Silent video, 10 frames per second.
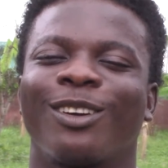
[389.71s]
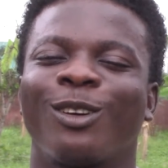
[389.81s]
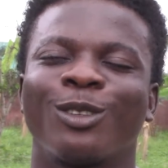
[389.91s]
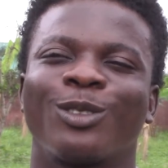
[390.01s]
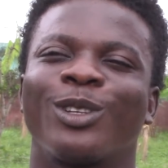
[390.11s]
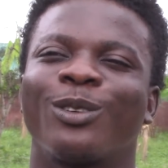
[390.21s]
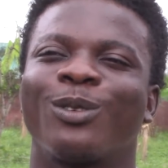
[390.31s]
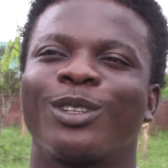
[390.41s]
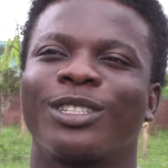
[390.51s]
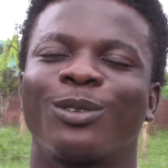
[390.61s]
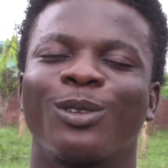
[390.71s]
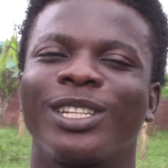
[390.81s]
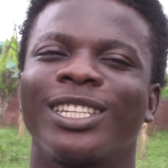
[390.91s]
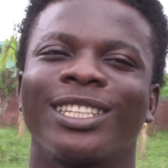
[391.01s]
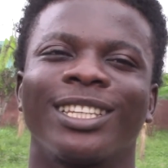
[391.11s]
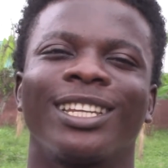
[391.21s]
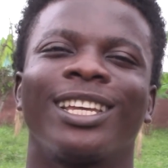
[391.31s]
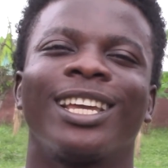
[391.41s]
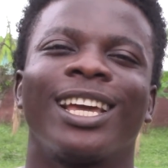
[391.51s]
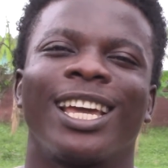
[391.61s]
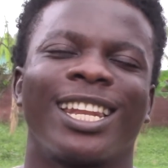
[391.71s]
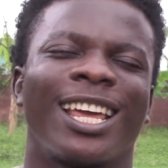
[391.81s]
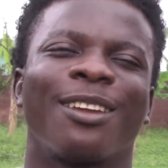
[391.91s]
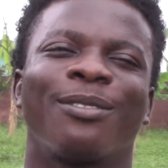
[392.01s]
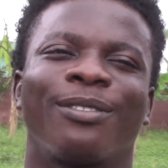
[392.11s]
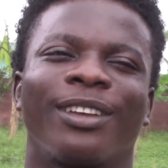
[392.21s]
also he was holding a knife,